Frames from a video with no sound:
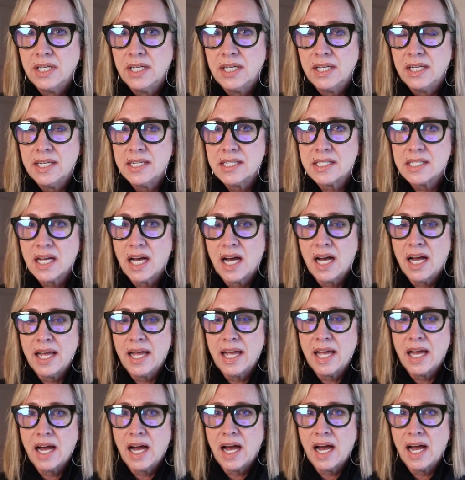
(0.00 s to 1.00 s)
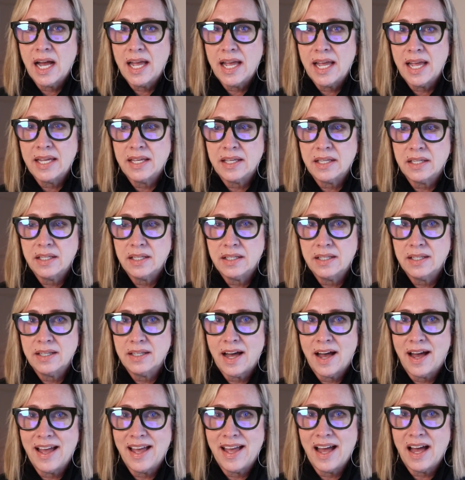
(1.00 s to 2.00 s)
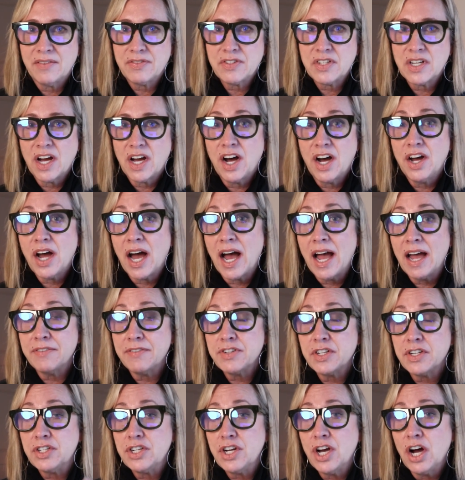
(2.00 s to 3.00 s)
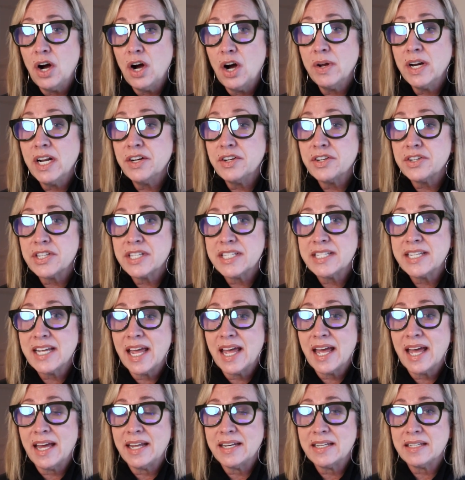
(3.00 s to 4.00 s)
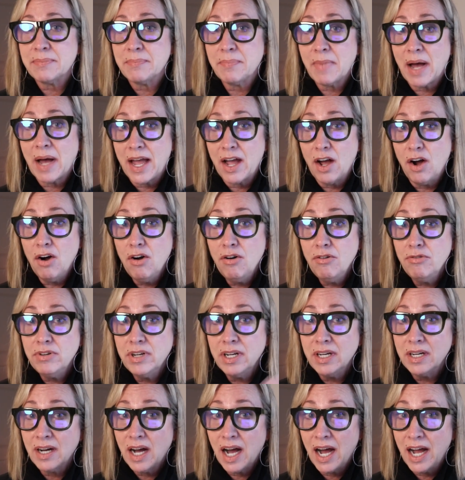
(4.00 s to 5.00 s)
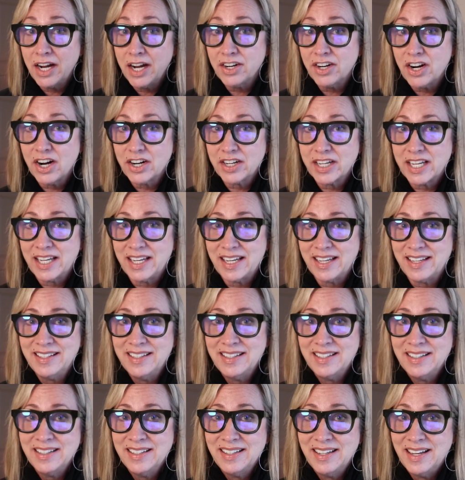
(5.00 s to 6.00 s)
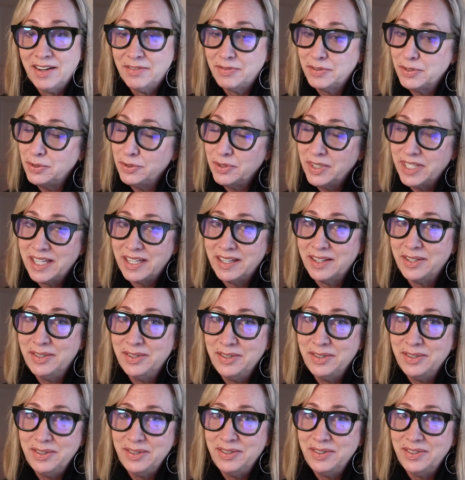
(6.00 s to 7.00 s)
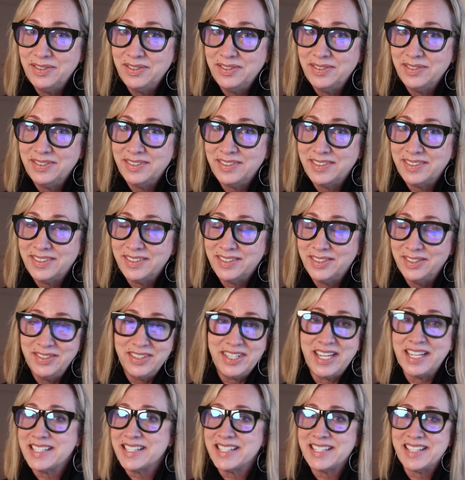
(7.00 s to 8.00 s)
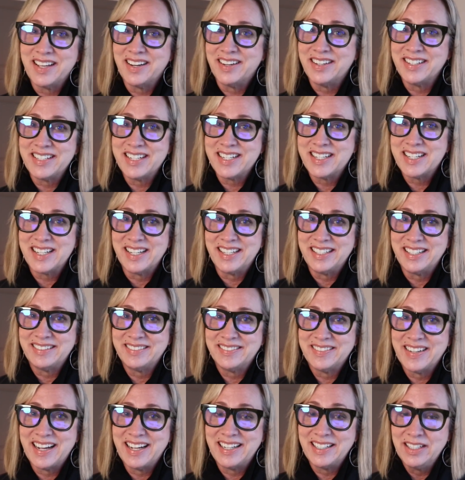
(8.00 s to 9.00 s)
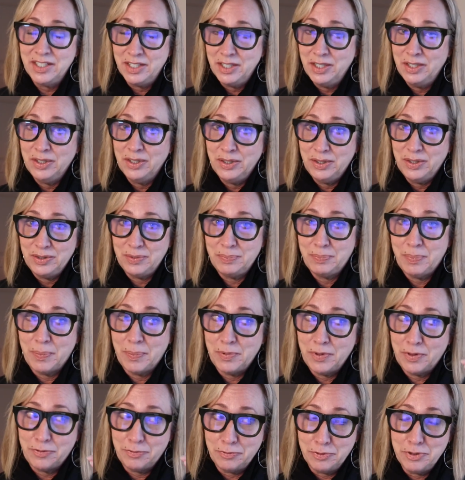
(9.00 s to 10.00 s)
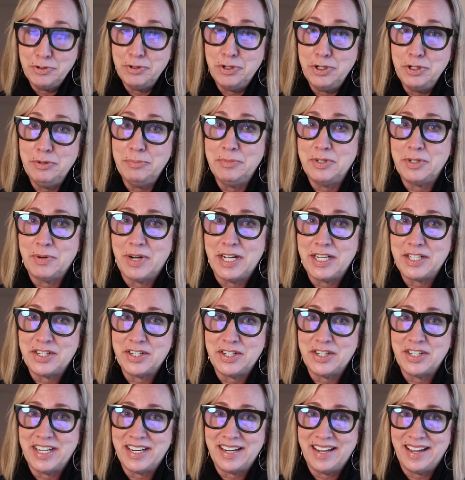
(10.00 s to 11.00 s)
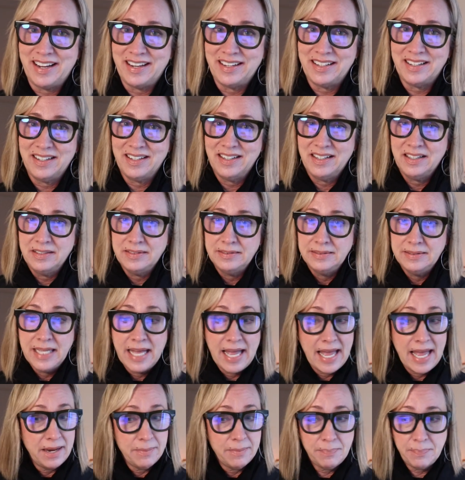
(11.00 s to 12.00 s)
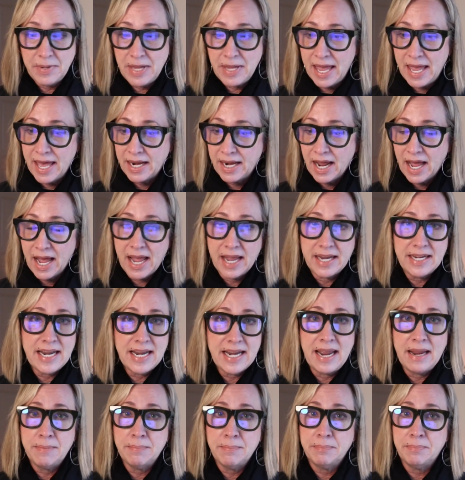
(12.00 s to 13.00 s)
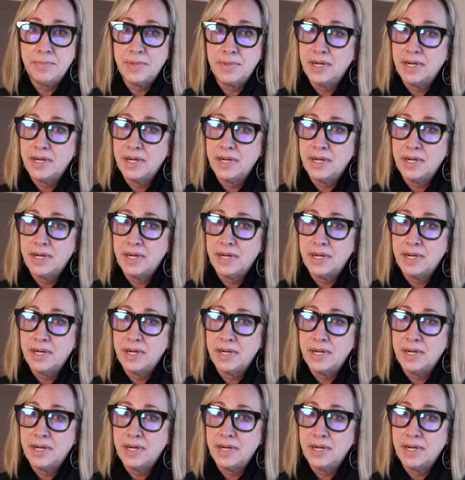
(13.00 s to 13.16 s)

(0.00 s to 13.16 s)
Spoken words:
is I have to know and understand my own hierarchy of who gets the audition, right? Who, through whom do I turn it in? And I name